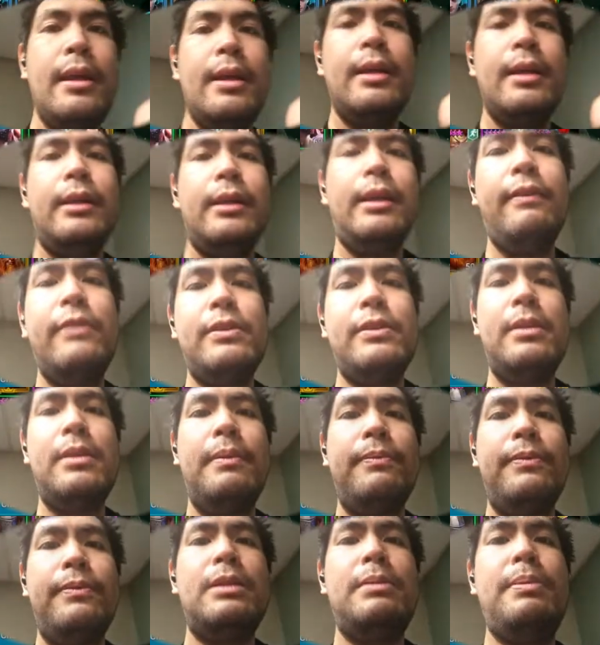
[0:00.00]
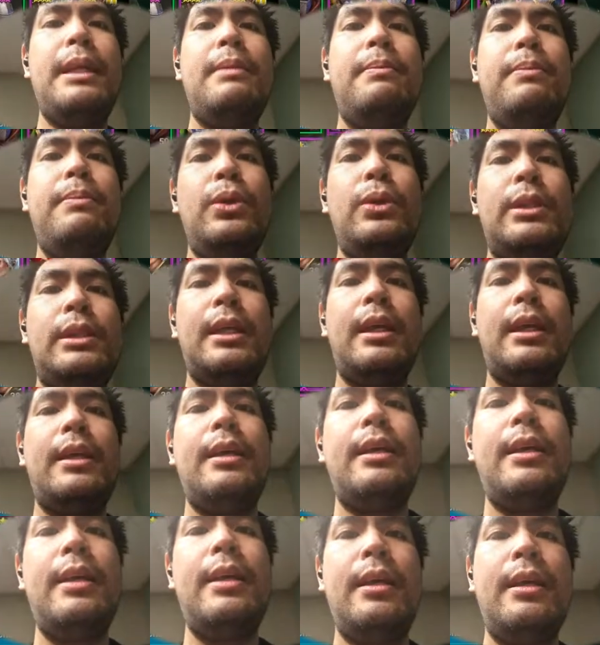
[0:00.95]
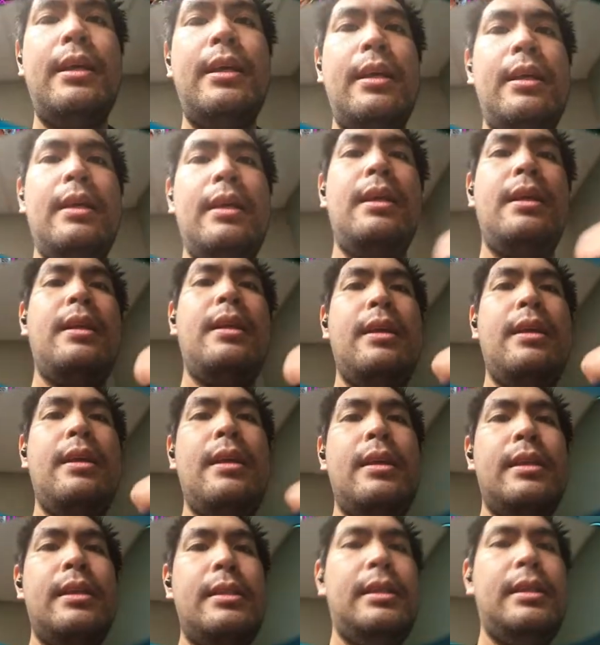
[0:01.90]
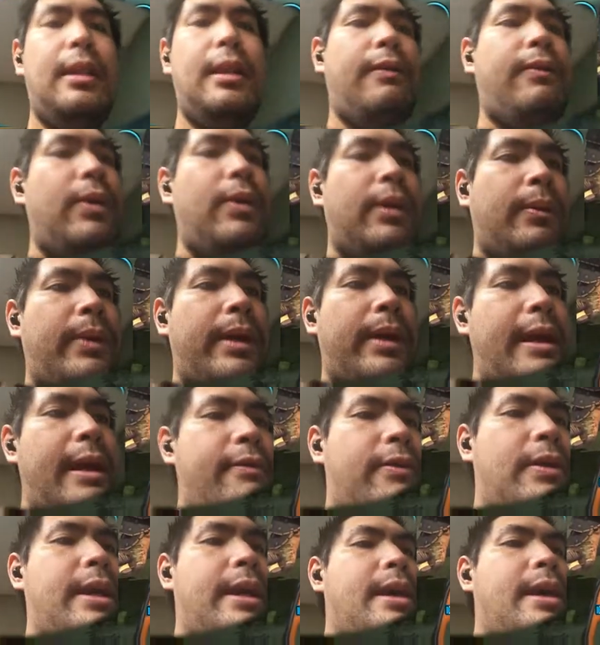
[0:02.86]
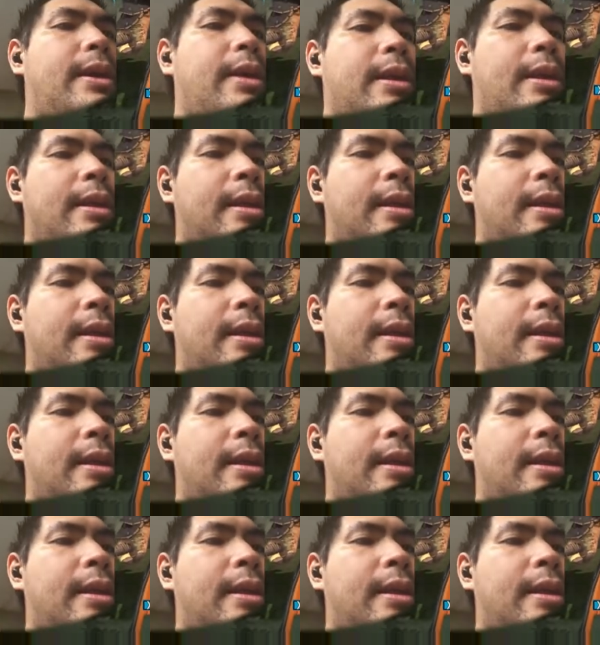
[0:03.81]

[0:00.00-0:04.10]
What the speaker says: give him some speed boots instead of what we have right now.